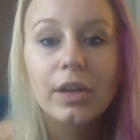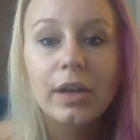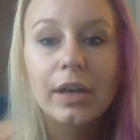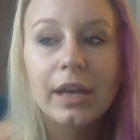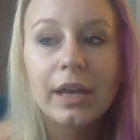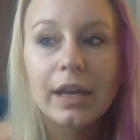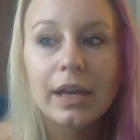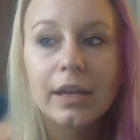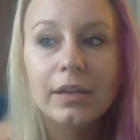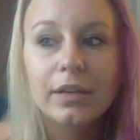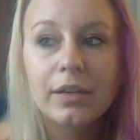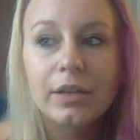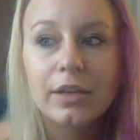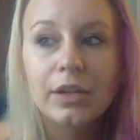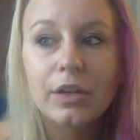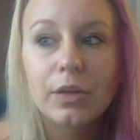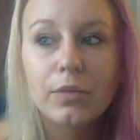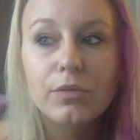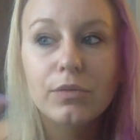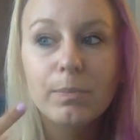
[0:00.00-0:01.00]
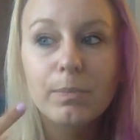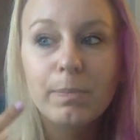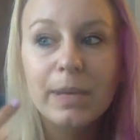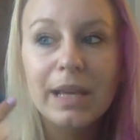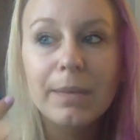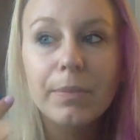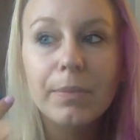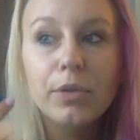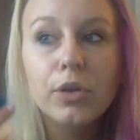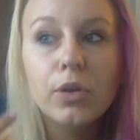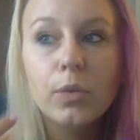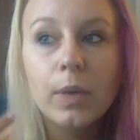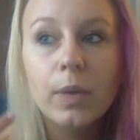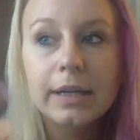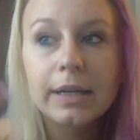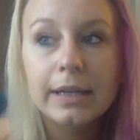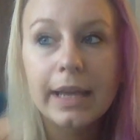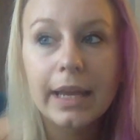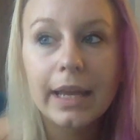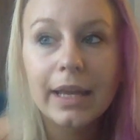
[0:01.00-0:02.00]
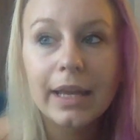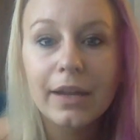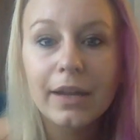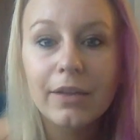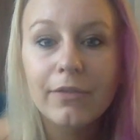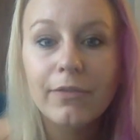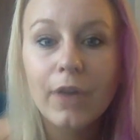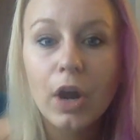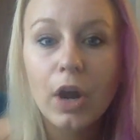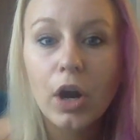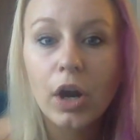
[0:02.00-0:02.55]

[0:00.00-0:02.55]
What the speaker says: and people who are negative